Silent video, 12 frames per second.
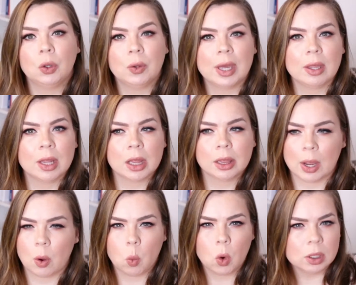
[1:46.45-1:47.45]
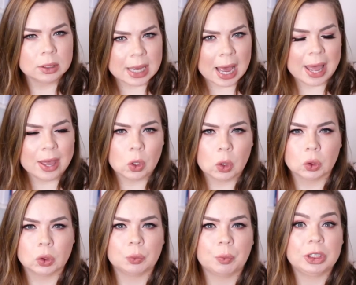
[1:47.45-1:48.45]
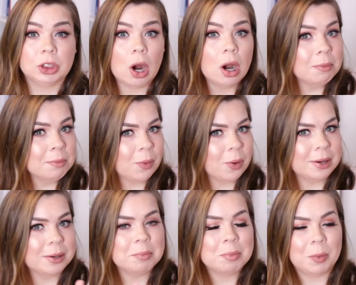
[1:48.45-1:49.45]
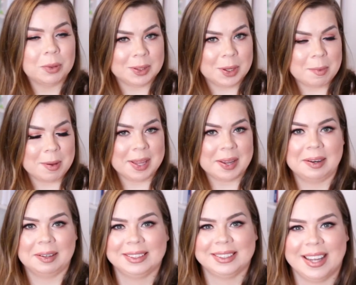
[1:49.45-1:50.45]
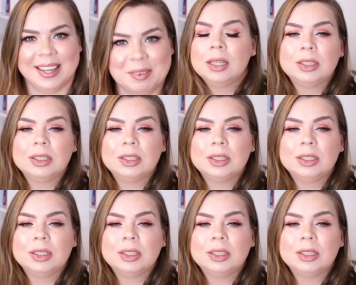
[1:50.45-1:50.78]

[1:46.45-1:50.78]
you get like word tiles, which are important, but we'll talk about that here in a second.